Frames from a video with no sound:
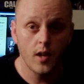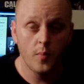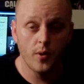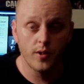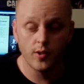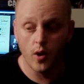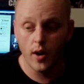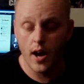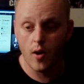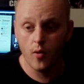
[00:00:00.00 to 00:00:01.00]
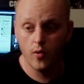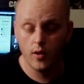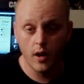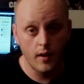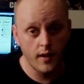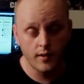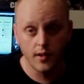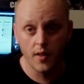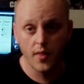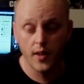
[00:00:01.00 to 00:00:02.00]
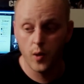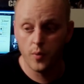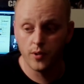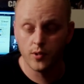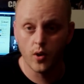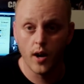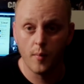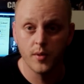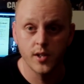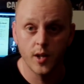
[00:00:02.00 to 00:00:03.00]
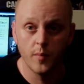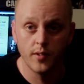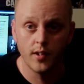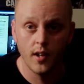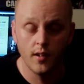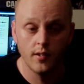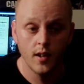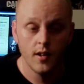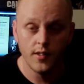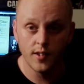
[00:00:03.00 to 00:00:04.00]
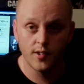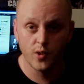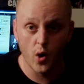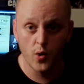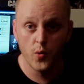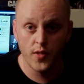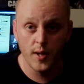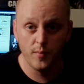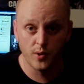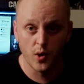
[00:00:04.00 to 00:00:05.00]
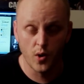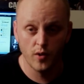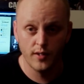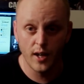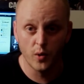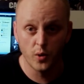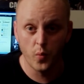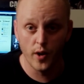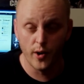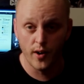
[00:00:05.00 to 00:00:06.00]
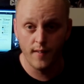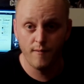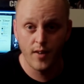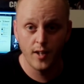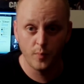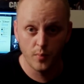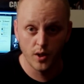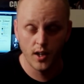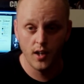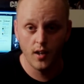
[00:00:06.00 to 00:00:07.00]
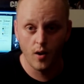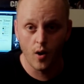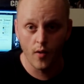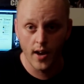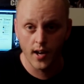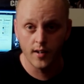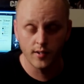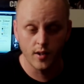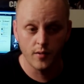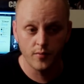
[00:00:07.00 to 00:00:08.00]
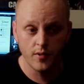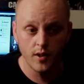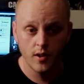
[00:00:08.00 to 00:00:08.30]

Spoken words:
that you put a song out, that's another thing, you put a song out, Machinima says, this is our new theme song. They go Twitter it, Facebook it, all that kind of stuff.